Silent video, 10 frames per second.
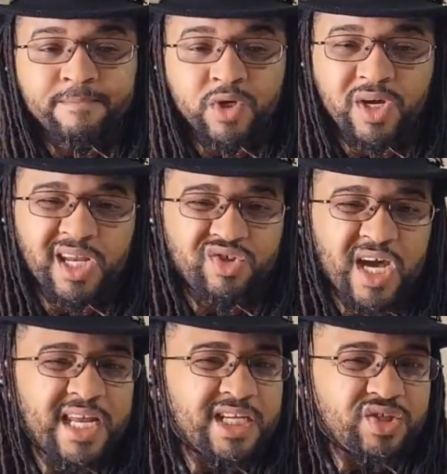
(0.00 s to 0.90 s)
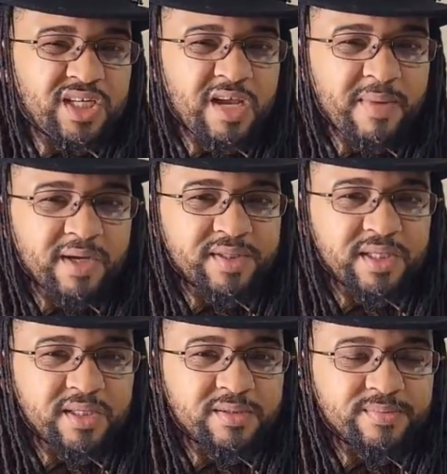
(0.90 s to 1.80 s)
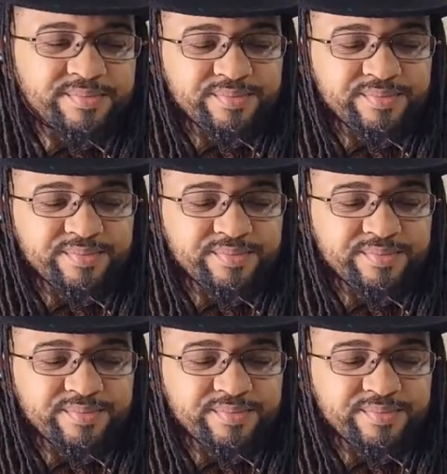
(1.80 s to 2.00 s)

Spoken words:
going to try to get your name out there.